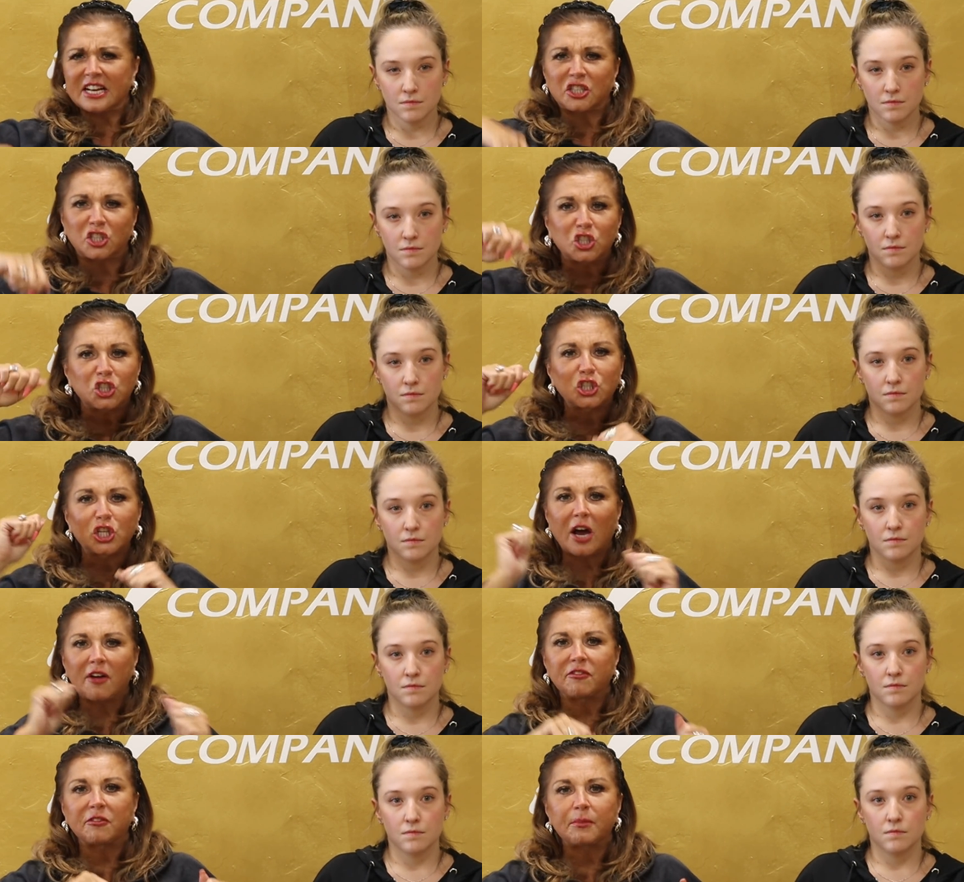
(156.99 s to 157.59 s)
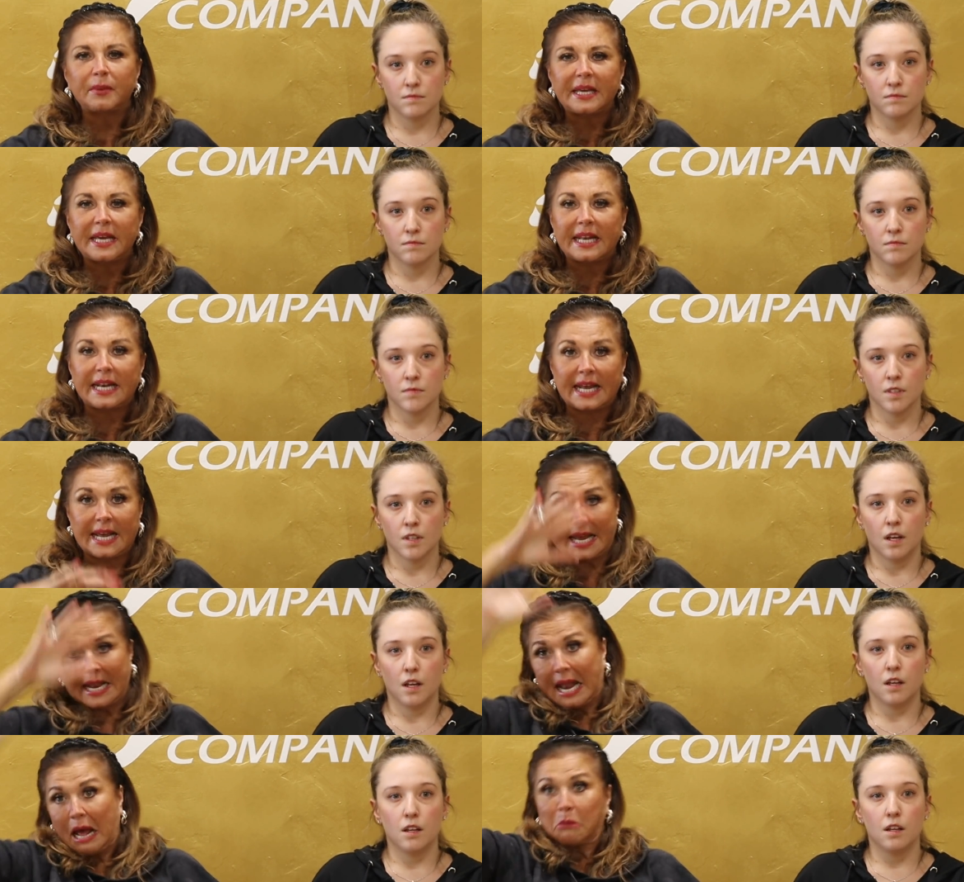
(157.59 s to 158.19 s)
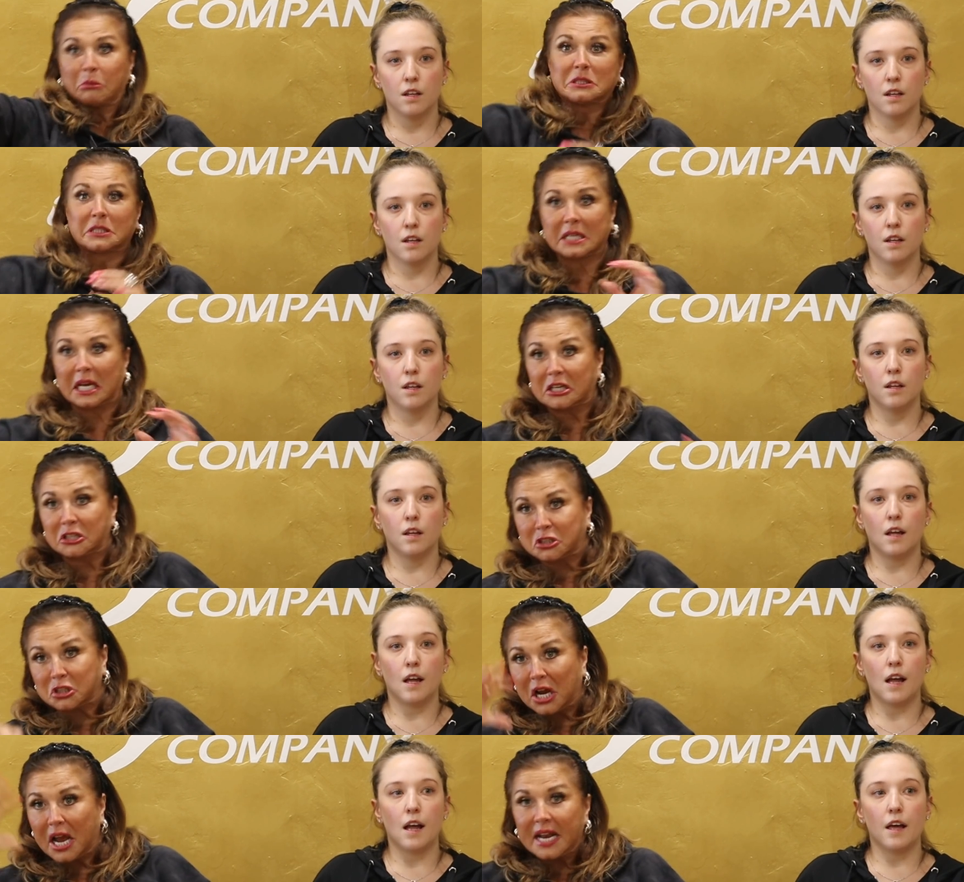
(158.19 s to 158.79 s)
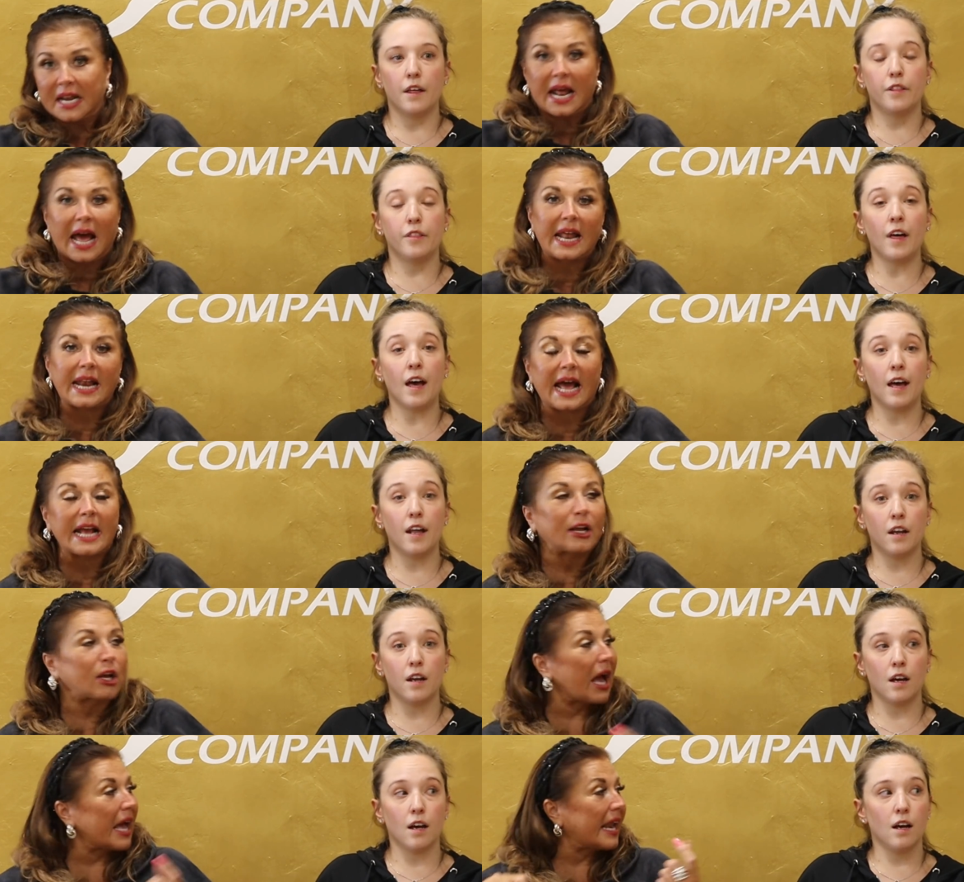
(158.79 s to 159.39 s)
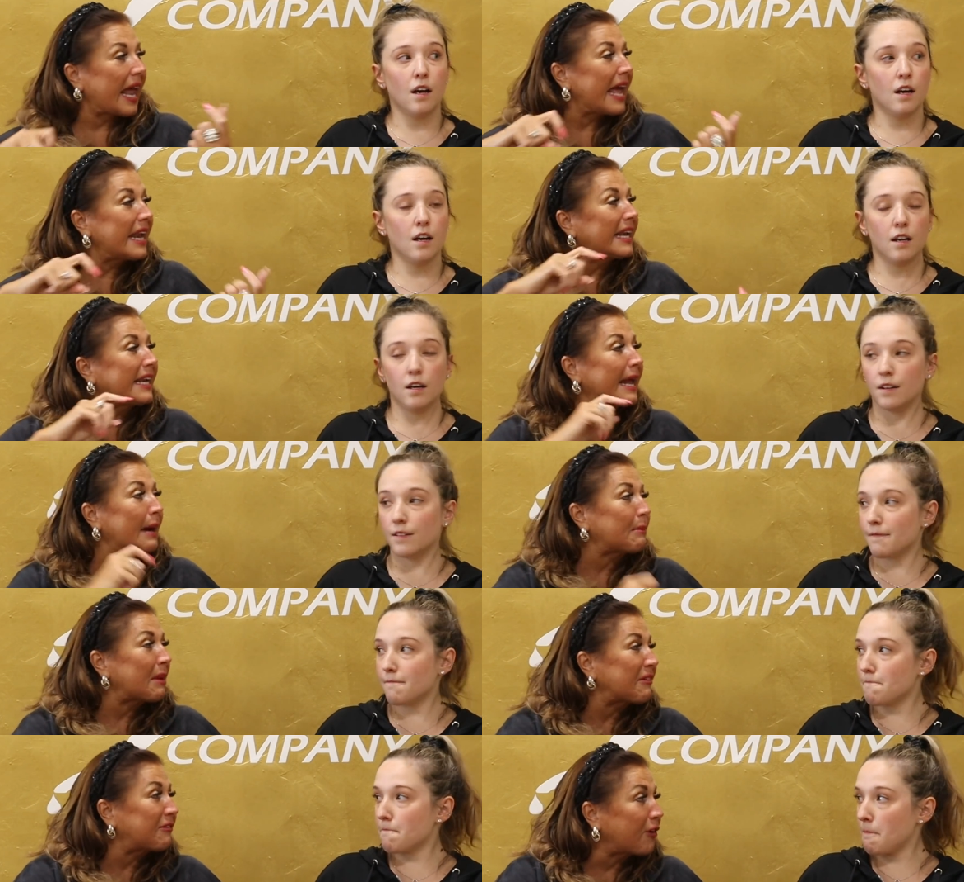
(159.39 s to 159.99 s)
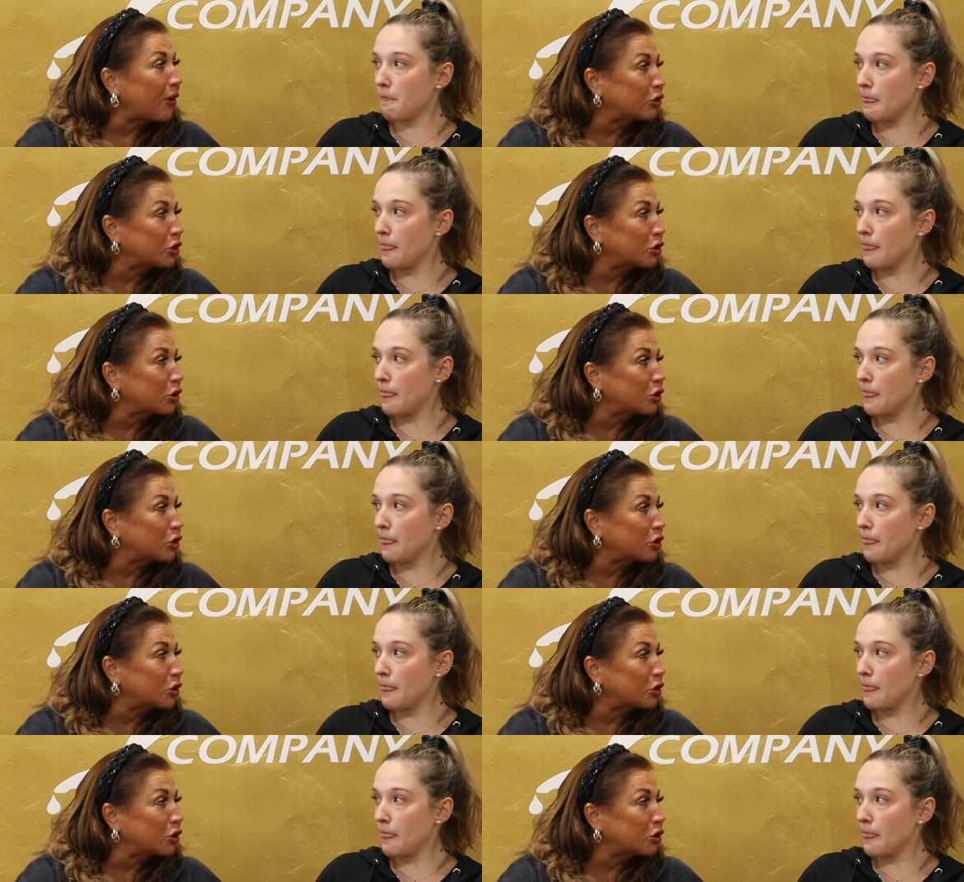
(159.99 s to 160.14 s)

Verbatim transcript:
Speaker 1: They shoved me in it, and I was like trying, and I, and I didn't have my